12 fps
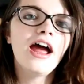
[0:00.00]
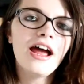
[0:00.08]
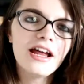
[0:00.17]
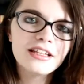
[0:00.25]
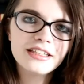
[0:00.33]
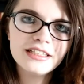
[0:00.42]

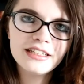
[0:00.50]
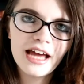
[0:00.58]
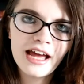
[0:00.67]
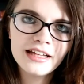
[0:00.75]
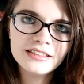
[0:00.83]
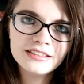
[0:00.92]
The
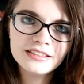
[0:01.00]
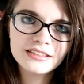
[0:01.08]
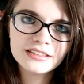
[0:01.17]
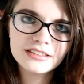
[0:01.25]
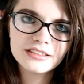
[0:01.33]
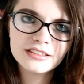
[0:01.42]

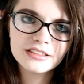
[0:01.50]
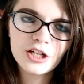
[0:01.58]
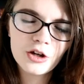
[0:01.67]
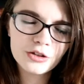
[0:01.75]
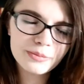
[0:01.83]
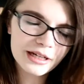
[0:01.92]
end,
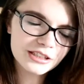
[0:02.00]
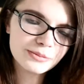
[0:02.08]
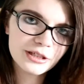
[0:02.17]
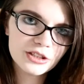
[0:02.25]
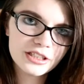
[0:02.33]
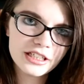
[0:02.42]
going back to
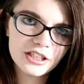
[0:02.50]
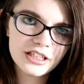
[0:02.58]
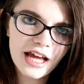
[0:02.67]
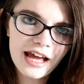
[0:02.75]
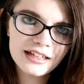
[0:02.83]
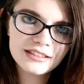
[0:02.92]
Michael Keaton,
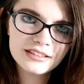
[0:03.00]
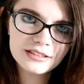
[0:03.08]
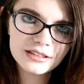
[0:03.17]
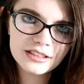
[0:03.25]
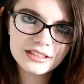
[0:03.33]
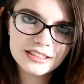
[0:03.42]
the
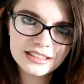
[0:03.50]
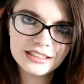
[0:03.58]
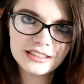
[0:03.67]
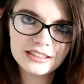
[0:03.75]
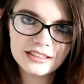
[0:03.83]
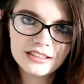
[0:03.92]
end
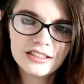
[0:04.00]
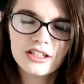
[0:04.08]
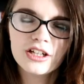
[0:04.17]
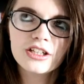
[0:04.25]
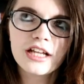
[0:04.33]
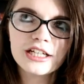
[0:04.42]
scene,
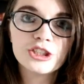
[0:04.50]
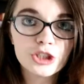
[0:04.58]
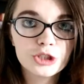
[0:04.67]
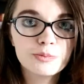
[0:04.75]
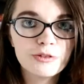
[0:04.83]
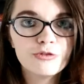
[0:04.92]
like
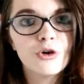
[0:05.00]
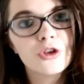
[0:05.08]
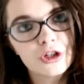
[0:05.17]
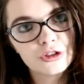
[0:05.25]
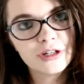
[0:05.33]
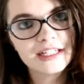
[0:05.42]
just before
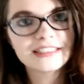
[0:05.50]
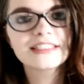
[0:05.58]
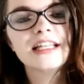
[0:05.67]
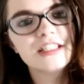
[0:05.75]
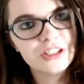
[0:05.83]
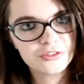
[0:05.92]
the credits and
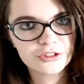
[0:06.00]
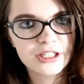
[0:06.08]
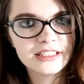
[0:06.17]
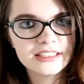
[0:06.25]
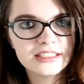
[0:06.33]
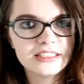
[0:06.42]
then the other
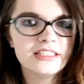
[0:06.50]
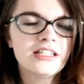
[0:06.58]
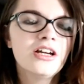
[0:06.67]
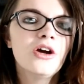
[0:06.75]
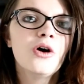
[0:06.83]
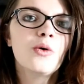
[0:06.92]
end scene,
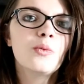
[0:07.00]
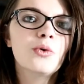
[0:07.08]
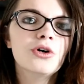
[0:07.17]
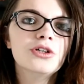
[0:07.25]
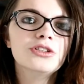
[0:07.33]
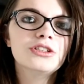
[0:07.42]

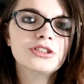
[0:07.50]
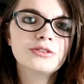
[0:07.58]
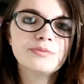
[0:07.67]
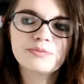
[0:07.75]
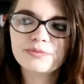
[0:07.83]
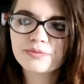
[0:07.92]
was
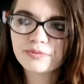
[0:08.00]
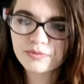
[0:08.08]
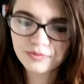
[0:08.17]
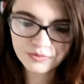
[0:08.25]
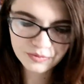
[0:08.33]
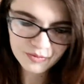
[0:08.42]

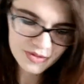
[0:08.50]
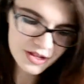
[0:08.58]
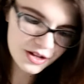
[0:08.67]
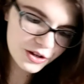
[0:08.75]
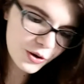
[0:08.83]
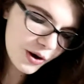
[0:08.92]

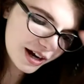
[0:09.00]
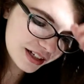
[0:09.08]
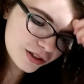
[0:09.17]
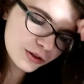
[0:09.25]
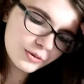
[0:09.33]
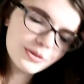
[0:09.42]
quite
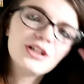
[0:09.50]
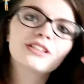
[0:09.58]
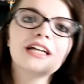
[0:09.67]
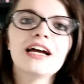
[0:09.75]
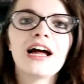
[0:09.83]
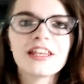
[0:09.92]
cool, because
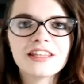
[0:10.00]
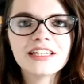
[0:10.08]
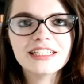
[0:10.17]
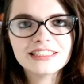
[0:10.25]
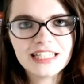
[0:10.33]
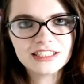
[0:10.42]
I think
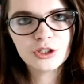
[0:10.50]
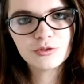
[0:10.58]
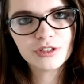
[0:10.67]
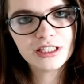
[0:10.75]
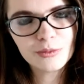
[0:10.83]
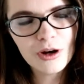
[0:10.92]
it sets it up
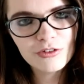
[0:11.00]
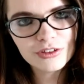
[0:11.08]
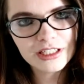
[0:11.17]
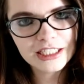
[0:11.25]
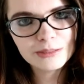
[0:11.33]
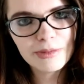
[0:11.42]
really well for the
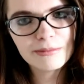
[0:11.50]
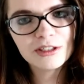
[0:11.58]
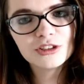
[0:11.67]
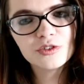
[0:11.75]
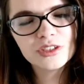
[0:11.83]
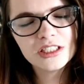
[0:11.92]
next Spider-Man,
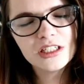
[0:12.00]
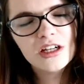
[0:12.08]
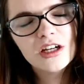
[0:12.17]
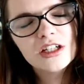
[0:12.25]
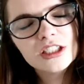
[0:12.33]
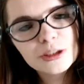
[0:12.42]
because obviously
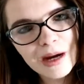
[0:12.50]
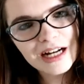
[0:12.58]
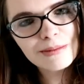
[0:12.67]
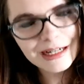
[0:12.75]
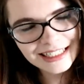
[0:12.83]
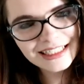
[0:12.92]

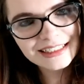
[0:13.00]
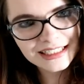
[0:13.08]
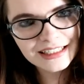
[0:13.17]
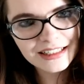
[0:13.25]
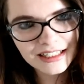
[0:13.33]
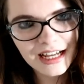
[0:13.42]
Spider-Man is
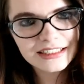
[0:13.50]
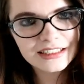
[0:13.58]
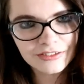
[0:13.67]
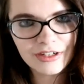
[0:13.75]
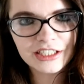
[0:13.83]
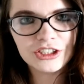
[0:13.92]
in the next
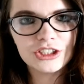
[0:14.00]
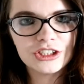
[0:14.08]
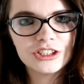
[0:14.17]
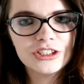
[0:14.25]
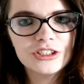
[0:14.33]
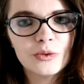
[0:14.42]

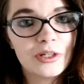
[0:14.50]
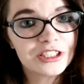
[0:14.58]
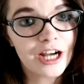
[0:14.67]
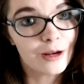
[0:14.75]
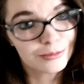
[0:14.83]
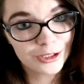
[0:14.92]
Avengers, which
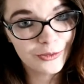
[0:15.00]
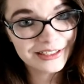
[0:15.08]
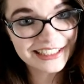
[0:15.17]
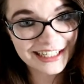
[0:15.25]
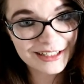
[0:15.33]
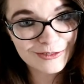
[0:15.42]
I'm so
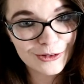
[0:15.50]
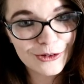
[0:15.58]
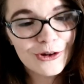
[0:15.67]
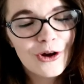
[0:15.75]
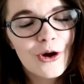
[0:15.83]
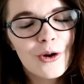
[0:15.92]
excited
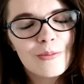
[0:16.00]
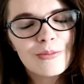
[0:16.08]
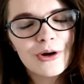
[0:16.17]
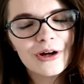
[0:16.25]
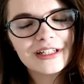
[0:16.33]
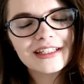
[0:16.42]
for,
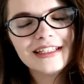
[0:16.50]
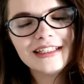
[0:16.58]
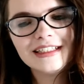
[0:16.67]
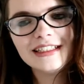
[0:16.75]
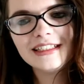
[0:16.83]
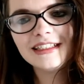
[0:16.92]
but
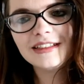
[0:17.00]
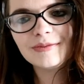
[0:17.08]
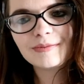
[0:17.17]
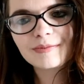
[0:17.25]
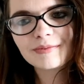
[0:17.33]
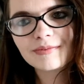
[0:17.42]
I
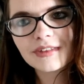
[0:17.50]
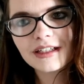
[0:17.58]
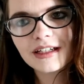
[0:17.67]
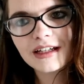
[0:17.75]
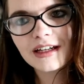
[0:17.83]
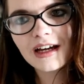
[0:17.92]

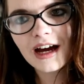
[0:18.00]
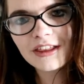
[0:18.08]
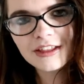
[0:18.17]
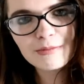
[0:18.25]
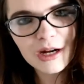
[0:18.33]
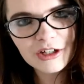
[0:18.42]

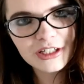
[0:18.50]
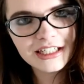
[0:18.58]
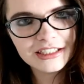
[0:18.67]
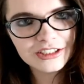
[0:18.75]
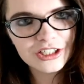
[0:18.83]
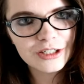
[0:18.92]
think Michael
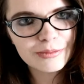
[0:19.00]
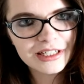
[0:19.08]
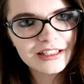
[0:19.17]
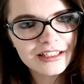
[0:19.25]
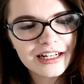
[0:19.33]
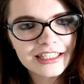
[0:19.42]
Keaton's going to be
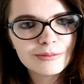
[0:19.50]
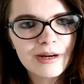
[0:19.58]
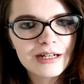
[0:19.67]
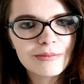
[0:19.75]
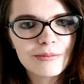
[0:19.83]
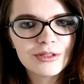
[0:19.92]
in the next
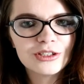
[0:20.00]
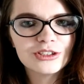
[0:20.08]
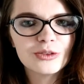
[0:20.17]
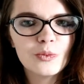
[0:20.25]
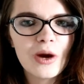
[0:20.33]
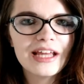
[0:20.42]
Spider-Man, because
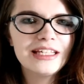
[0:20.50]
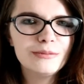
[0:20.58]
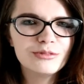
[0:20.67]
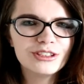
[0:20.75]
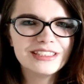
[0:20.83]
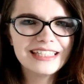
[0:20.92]
the way he
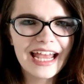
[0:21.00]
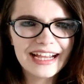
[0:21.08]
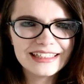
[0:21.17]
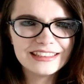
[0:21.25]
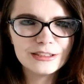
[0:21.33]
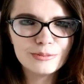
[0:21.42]

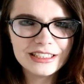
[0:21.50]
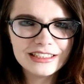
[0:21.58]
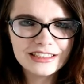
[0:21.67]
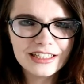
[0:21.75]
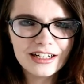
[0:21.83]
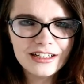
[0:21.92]
protected
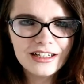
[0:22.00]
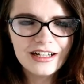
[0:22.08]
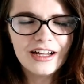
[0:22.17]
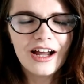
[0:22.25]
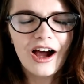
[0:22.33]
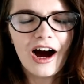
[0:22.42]
Peter,
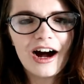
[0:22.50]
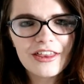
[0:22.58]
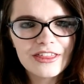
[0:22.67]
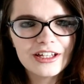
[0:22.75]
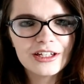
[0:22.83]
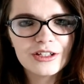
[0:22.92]
I
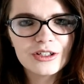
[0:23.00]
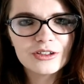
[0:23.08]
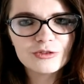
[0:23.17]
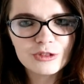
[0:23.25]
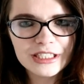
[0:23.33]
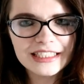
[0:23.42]
think
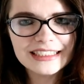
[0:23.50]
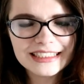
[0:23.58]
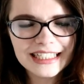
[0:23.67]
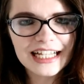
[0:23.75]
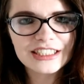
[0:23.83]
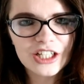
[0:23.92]
really says